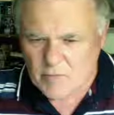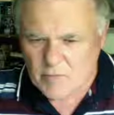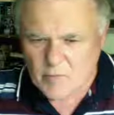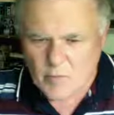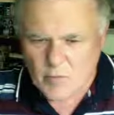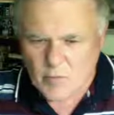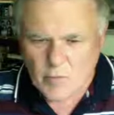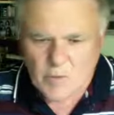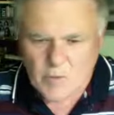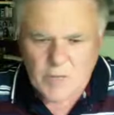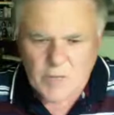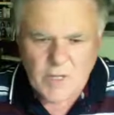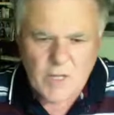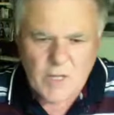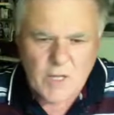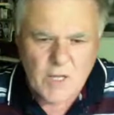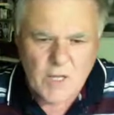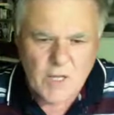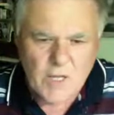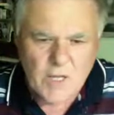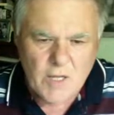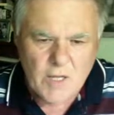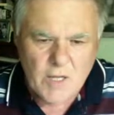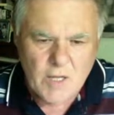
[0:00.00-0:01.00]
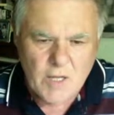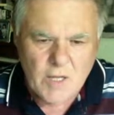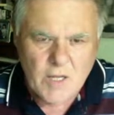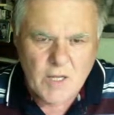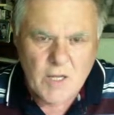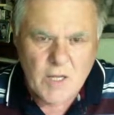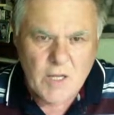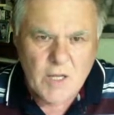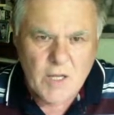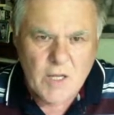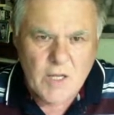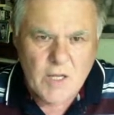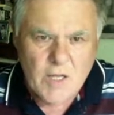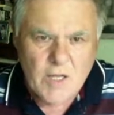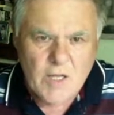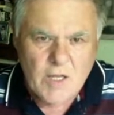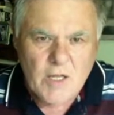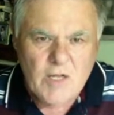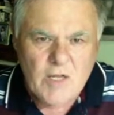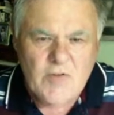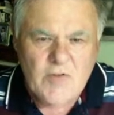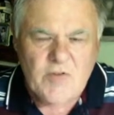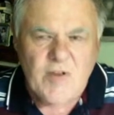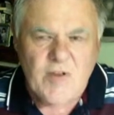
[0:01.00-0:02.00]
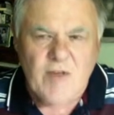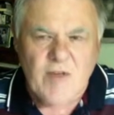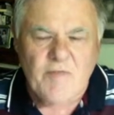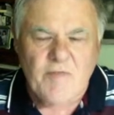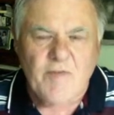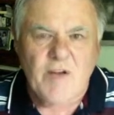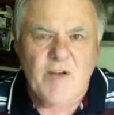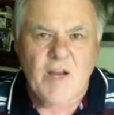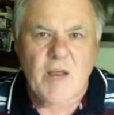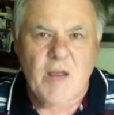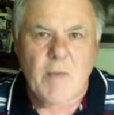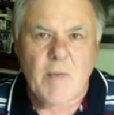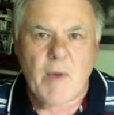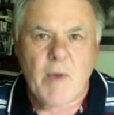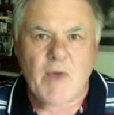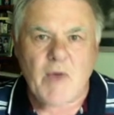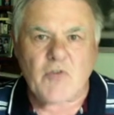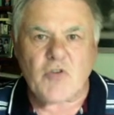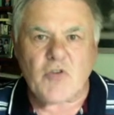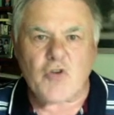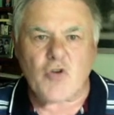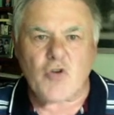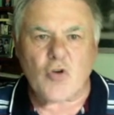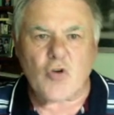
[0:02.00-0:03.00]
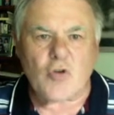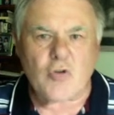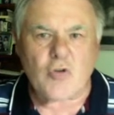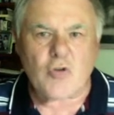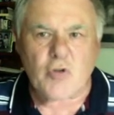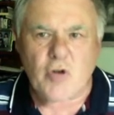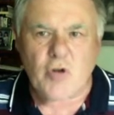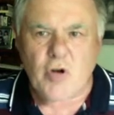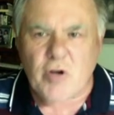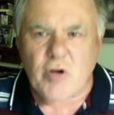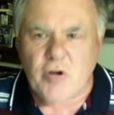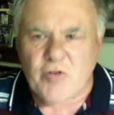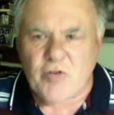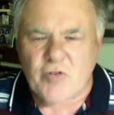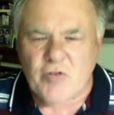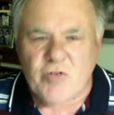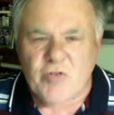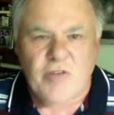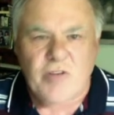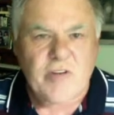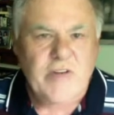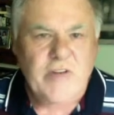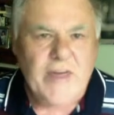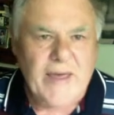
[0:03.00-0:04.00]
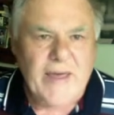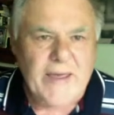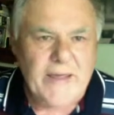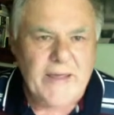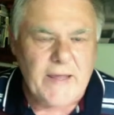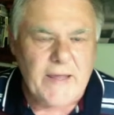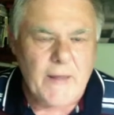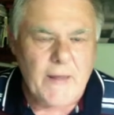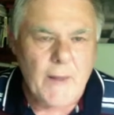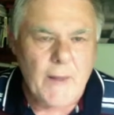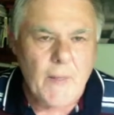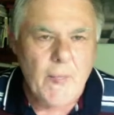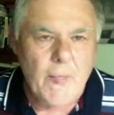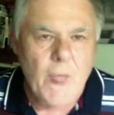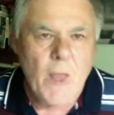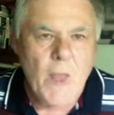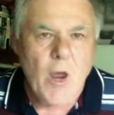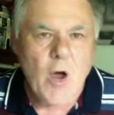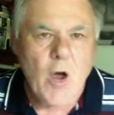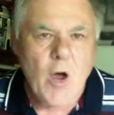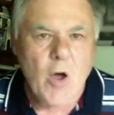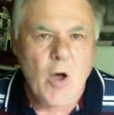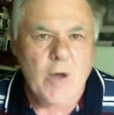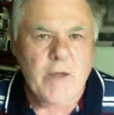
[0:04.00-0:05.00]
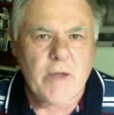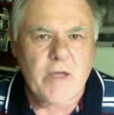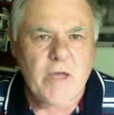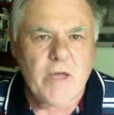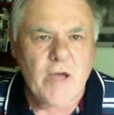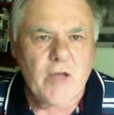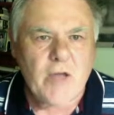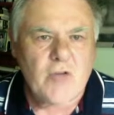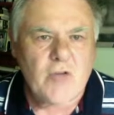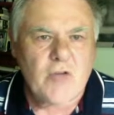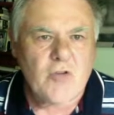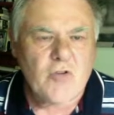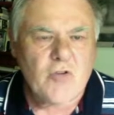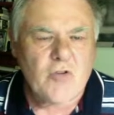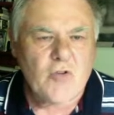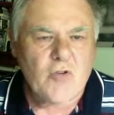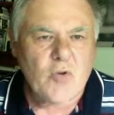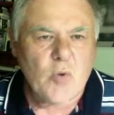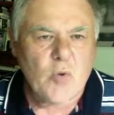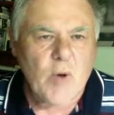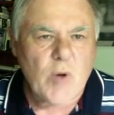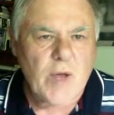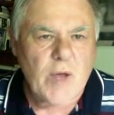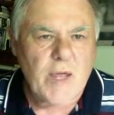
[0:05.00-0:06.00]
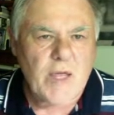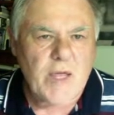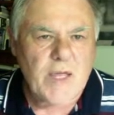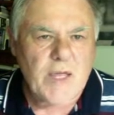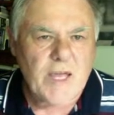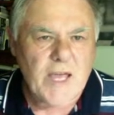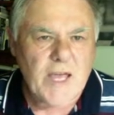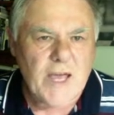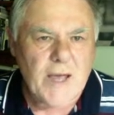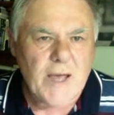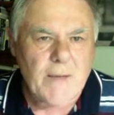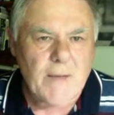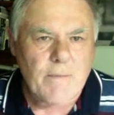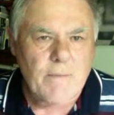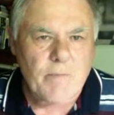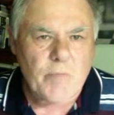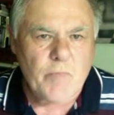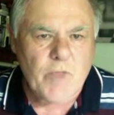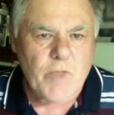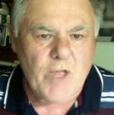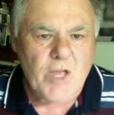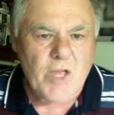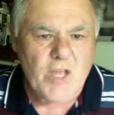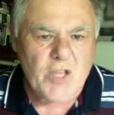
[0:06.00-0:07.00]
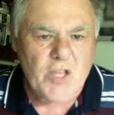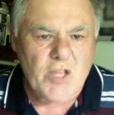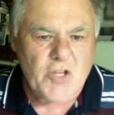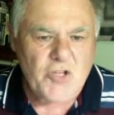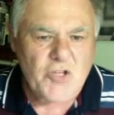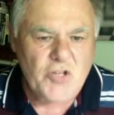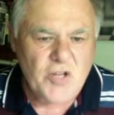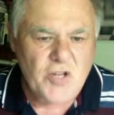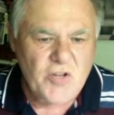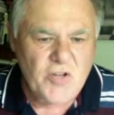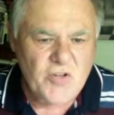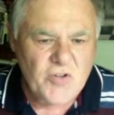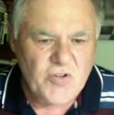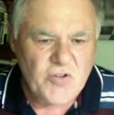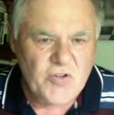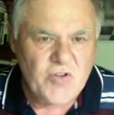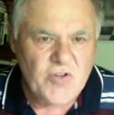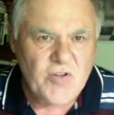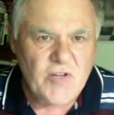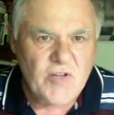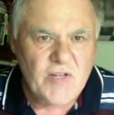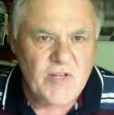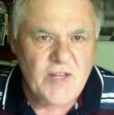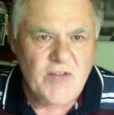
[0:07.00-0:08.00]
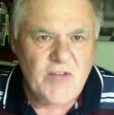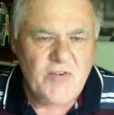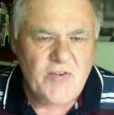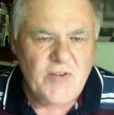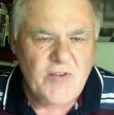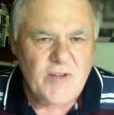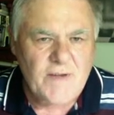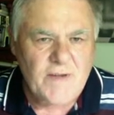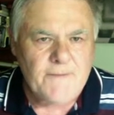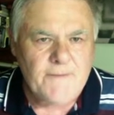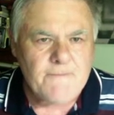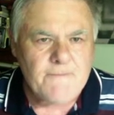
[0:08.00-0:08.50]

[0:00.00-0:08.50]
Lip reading: recording. It's FideMaster John Curtis. Today I'm going to do a chess lesson,